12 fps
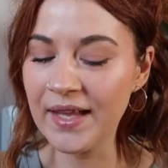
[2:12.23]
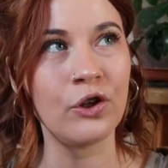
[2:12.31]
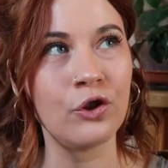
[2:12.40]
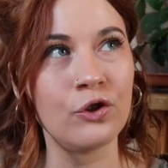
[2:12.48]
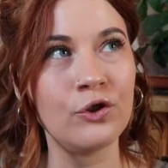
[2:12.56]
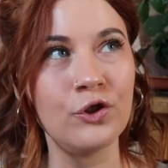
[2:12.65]
You,
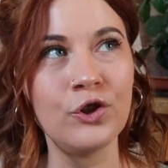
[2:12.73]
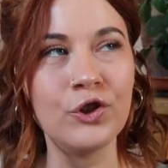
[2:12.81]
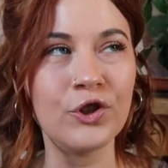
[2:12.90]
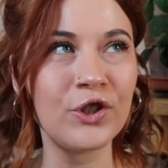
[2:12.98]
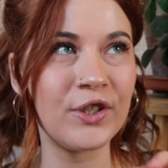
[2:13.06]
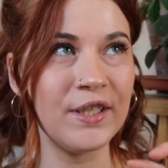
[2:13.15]

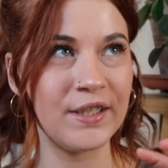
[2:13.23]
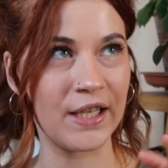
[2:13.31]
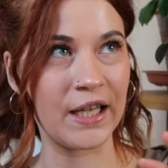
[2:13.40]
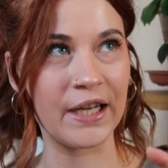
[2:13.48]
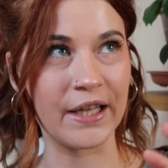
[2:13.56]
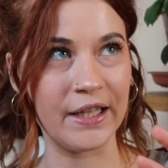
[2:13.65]
you just need to
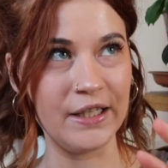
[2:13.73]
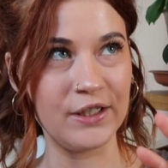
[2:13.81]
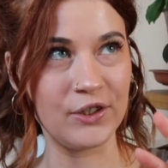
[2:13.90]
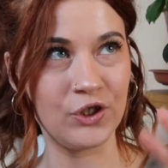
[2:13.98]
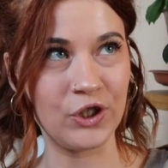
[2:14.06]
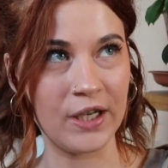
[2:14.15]
kind of
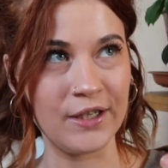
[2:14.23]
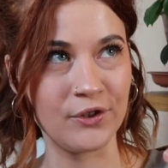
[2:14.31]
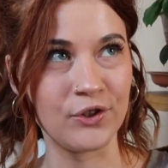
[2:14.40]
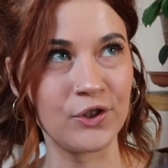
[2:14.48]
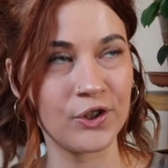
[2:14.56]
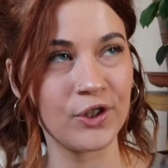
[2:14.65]
like
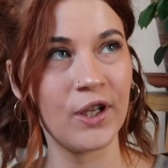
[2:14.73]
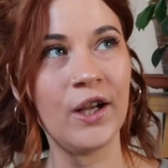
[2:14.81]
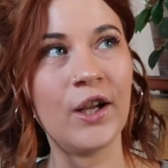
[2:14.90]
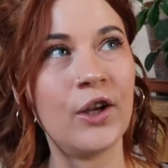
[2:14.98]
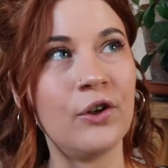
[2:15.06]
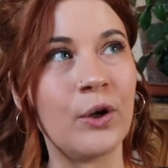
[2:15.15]
change
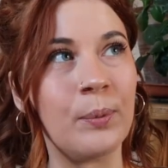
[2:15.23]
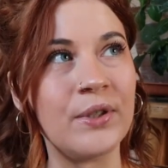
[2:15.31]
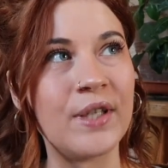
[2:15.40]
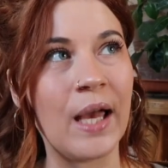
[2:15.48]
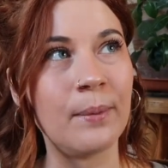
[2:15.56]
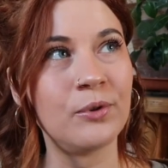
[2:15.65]
your
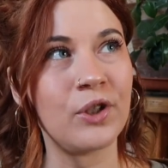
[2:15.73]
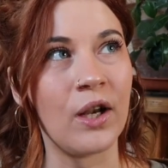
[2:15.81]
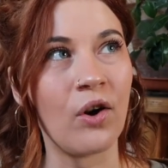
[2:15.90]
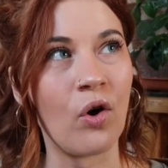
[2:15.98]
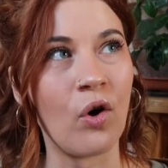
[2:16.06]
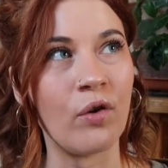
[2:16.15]

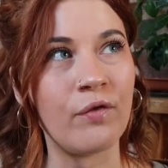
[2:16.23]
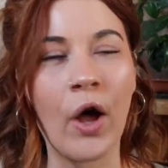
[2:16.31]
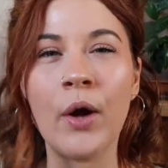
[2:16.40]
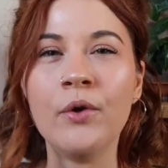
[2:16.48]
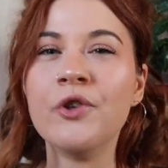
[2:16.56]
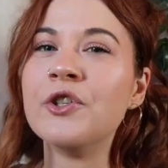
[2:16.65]
perception of
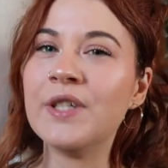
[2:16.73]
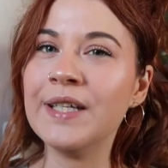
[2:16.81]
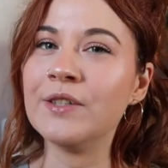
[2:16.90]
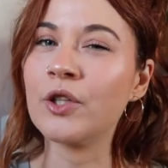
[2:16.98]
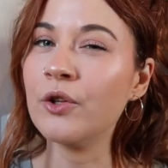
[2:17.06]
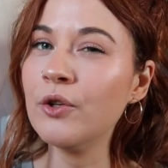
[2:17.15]
how your
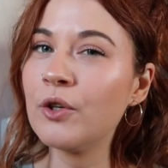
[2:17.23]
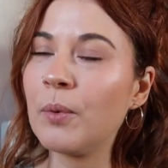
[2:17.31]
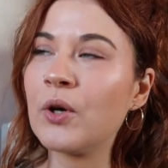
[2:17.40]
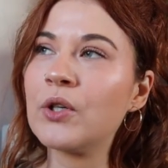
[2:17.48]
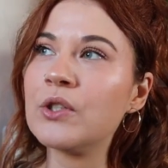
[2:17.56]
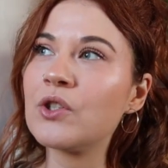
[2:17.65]
days look
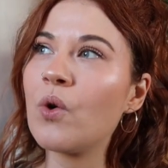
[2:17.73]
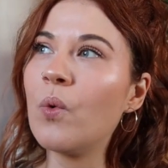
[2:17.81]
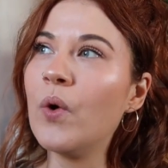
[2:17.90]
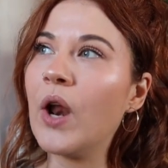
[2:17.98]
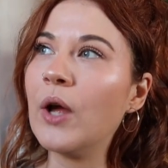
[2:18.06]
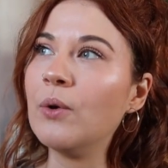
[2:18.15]
because
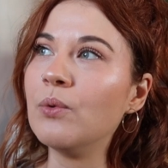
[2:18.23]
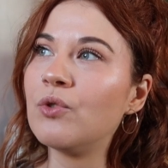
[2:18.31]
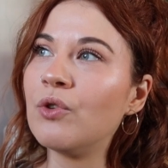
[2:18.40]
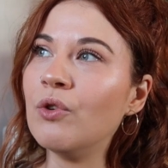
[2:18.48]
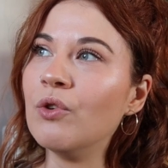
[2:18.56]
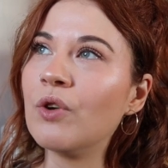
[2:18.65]
going out
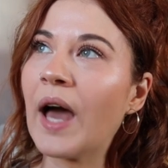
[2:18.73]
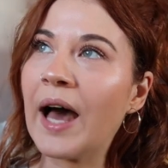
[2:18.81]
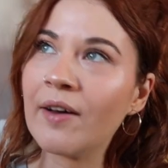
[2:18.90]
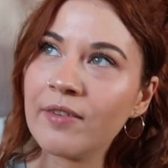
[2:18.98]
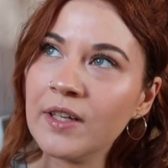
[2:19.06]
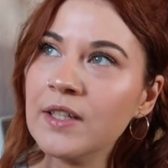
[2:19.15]
to
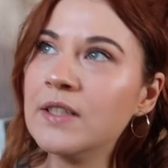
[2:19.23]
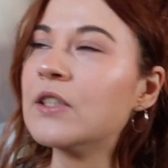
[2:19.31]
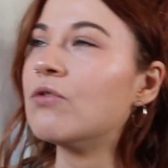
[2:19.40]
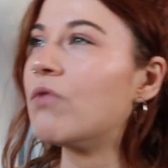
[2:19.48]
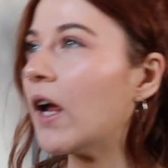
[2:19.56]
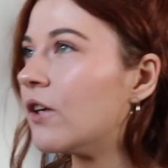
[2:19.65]
cafes
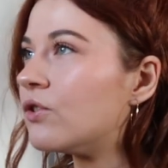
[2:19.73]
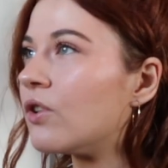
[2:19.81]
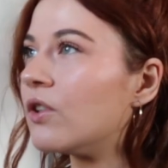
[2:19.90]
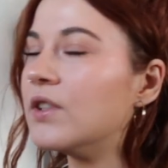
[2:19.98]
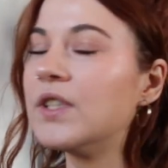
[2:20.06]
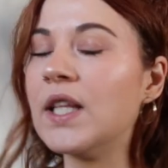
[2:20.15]
and
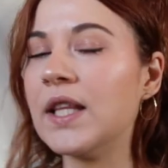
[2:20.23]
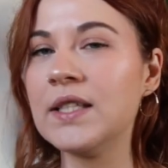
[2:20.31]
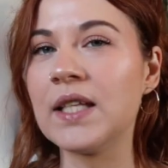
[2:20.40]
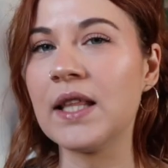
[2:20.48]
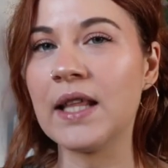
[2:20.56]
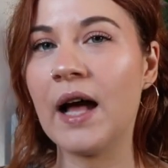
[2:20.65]
restaurants and
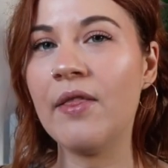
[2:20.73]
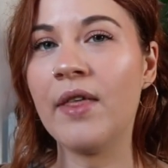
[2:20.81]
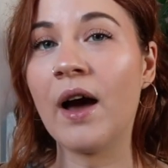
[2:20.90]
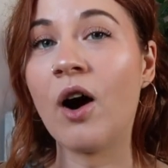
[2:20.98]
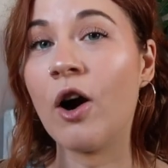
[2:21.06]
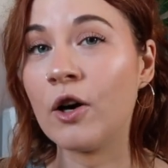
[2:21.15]
things like that
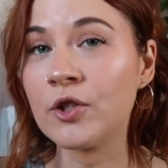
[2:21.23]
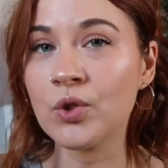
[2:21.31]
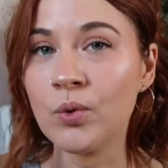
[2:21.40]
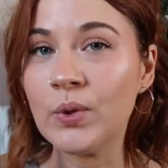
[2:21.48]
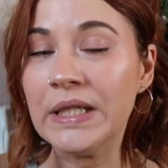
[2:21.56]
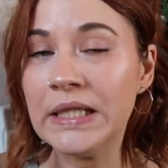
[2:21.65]
that are
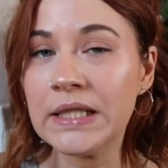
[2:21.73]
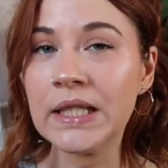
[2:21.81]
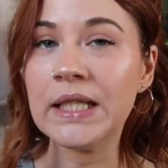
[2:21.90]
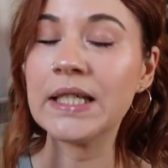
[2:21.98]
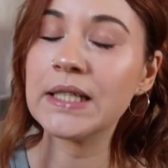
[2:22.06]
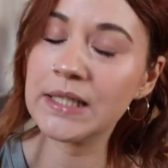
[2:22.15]
so
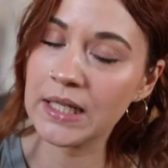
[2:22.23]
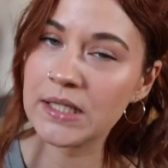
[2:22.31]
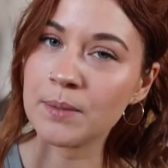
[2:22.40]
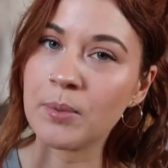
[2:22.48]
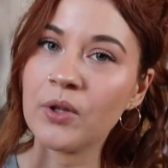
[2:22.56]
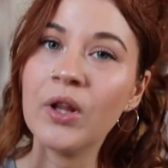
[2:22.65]
easily
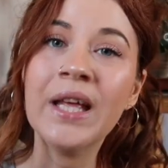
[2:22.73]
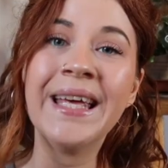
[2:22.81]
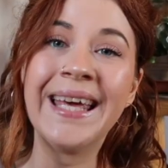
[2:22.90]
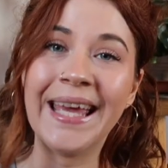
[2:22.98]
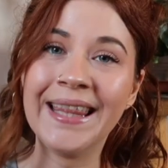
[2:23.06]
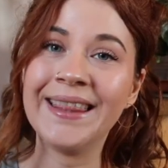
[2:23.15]
accessible
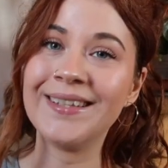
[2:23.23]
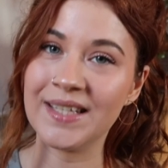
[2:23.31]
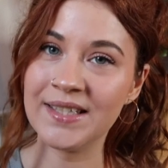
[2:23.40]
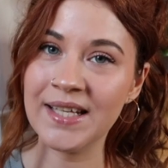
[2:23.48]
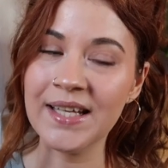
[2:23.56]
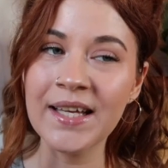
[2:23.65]
in the
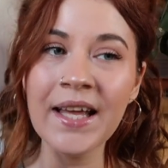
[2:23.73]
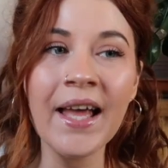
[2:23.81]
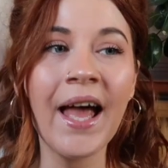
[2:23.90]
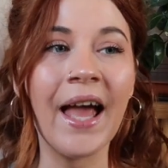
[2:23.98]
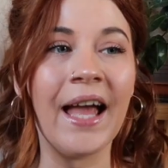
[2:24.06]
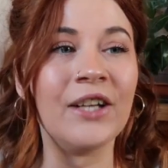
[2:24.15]
city
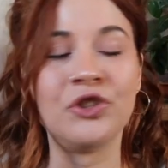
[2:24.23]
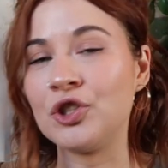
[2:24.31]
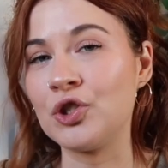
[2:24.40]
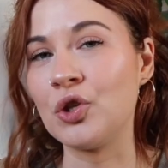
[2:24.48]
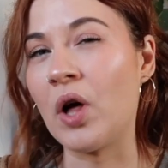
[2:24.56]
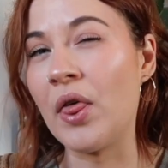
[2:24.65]
it's
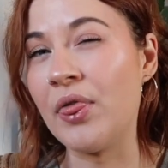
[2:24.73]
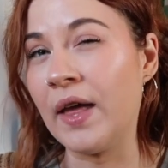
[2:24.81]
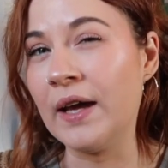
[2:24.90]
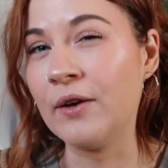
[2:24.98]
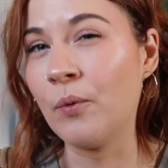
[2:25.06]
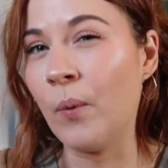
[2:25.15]
just not a
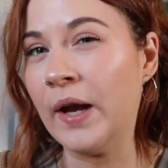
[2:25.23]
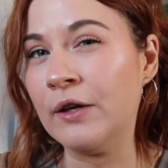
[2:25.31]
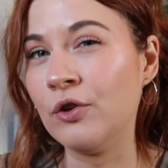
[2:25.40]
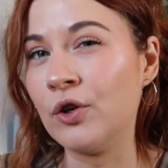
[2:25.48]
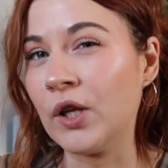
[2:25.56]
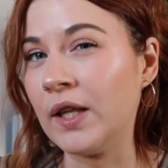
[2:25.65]
thing
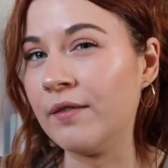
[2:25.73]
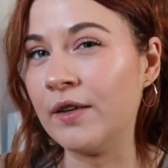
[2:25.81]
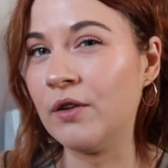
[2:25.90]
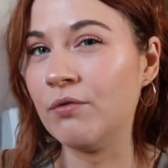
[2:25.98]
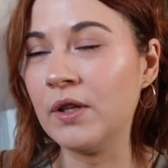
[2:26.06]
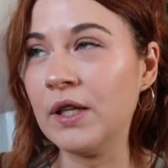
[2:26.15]
when you're
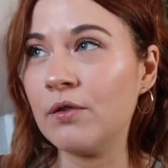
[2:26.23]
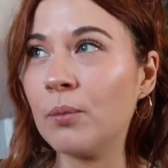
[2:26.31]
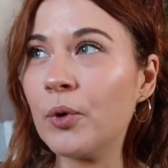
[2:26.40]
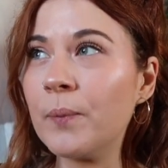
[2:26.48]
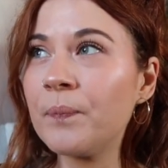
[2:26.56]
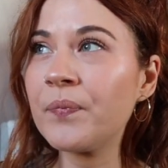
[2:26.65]
living really
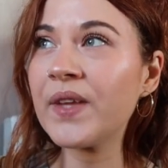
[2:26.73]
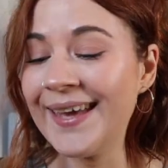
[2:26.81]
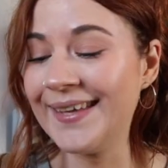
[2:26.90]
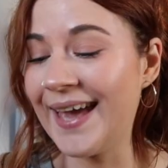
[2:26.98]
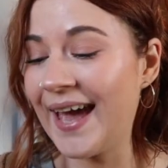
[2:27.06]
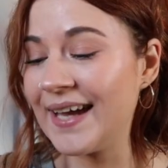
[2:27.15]
remote.
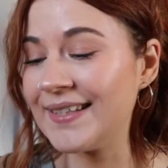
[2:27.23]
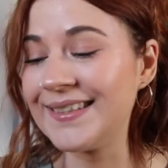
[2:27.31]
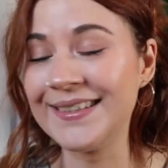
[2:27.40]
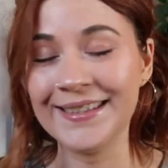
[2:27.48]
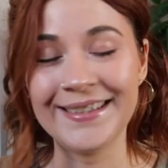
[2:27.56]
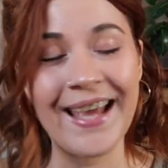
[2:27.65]
Yes,
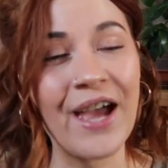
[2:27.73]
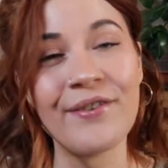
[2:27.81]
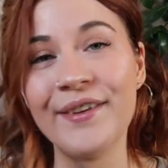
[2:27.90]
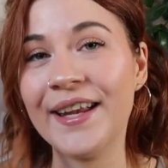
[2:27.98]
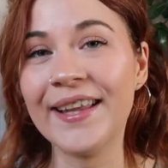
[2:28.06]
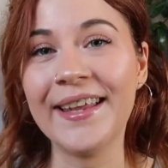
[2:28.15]

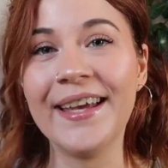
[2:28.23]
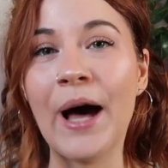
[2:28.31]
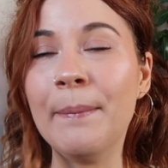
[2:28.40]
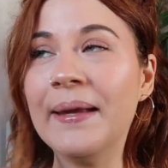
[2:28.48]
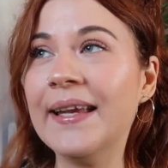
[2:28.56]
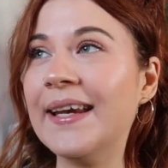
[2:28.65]
definitely.
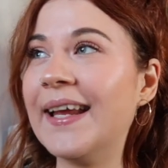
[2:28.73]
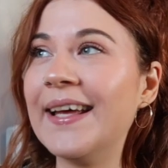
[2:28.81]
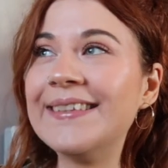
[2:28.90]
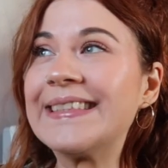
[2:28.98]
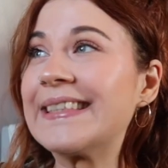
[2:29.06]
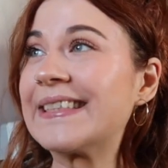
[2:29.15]
I mean,
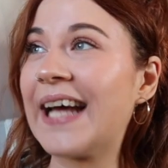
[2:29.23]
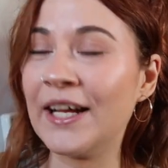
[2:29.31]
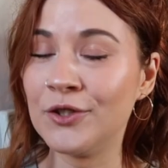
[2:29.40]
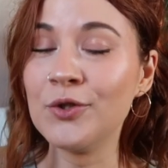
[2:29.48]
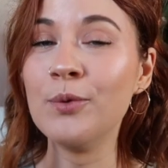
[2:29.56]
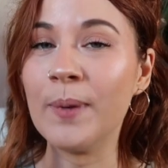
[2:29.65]

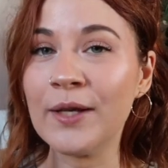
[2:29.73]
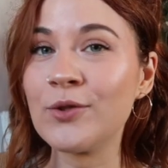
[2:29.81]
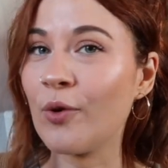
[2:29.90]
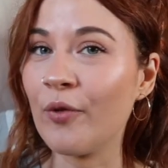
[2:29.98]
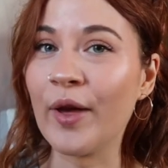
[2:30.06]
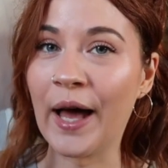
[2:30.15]
I do miss
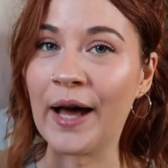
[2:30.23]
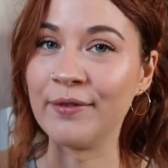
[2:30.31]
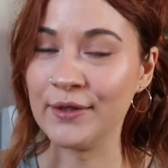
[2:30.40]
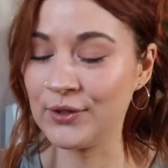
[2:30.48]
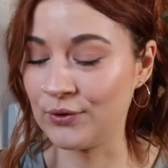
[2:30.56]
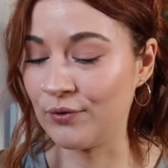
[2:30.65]
all the
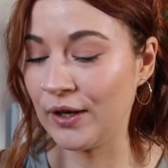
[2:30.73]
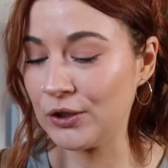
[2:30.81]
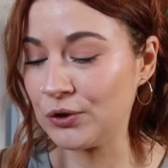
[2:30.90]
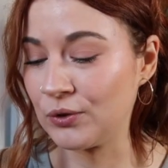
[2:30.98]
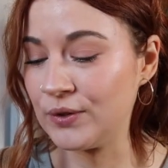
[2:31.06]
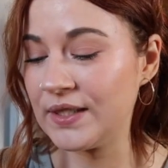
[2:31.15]
cafes and
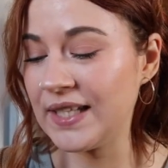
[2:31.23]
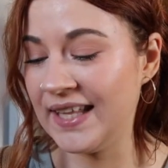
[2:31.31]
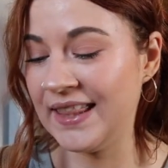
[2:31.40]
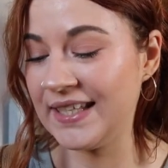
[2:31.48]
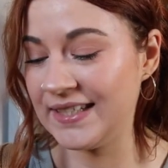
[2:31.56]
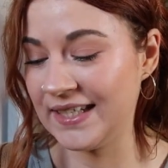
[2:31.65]
restaurants
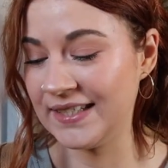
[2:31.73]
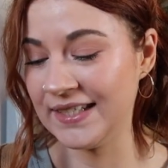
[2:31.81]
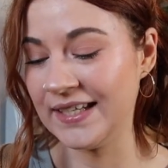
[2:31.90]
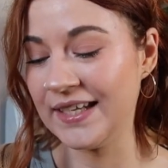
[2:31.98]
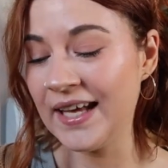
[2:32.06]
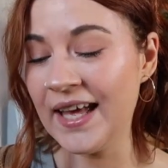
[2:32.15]
in the
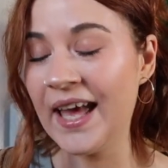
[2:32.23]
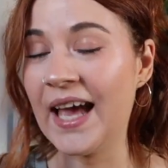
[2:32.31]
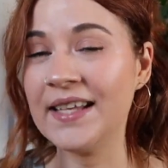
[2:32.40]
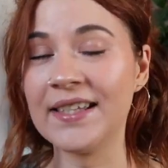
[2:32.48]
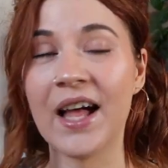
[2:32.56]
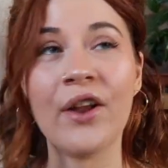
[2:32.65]
city.
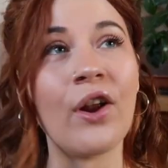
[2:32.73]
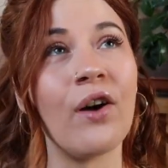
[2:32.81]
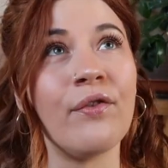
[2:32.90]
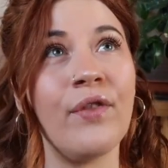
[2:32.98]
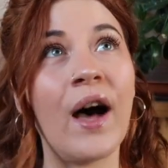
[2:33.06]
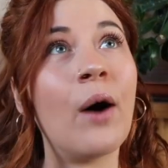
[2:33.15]
Is it
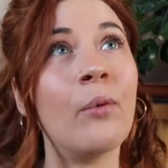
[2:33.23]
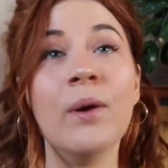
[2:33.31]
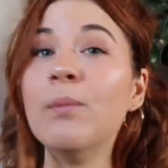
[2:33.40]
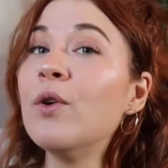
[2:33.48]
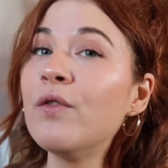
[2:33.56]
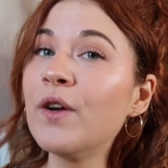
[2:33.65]
enough that I
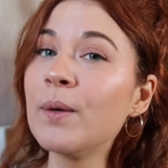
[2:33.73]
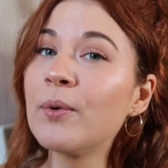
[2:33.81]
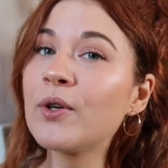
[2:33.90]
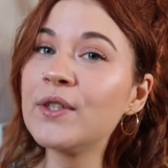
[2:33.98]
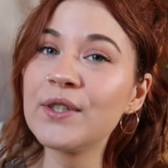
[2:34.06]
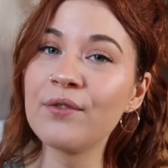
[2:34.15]
wouldn't move here
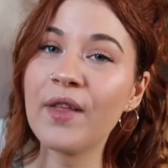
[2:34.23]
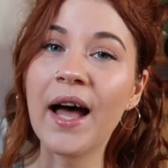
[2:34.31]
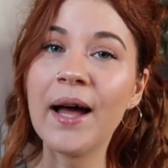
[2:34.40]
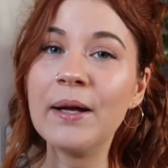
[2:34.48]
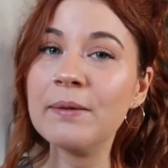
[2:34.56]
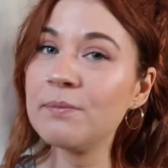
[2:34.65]
because of
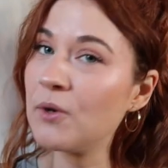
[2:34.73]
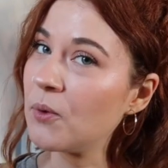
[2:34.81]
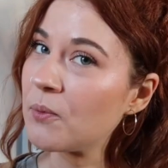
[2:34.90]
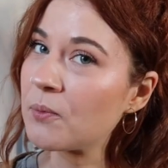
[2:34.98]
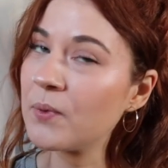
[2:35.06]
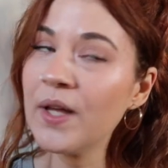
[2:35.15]
that?
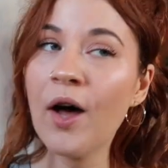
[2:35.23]
No.